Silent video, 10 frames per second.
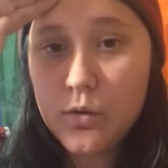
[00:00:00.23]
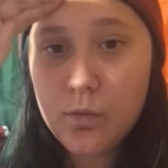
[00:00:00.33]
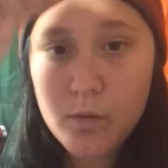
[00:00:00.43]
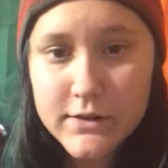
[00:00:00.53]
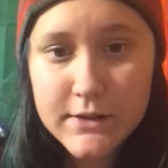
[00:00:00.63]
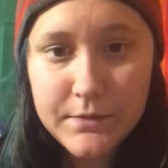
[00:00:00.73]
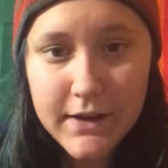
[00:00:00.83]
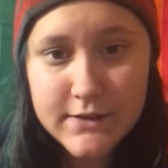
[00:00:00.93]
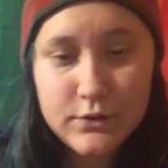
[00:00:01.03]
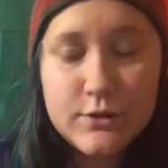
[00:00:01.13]
What is up
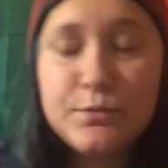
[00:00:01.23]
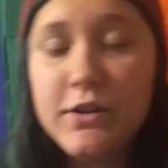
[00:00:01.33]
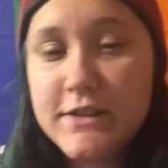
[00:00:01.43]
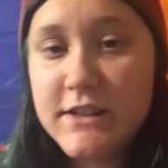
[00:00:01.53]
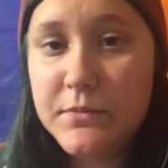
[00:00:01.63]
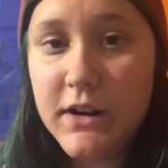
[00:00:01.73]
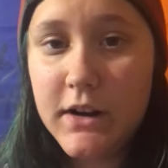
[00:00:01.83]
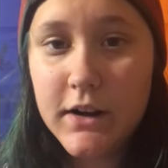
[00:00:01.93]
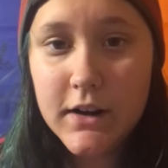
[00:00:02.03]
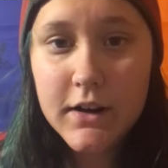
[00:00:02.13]
guys, Lewis Sports Team
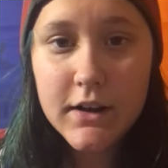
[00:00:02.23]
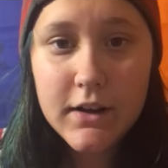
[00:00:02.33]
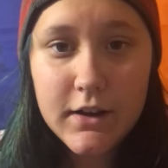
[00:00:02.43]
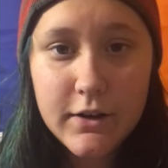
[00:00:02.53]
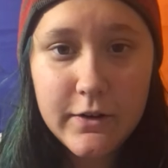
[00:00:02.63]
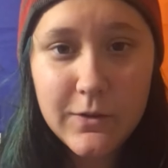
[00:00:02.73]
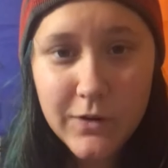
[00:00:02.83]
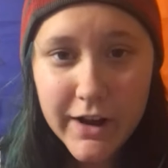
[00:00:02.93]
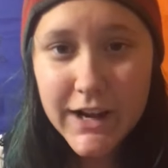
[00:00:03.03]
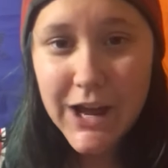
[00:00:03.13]
here. One,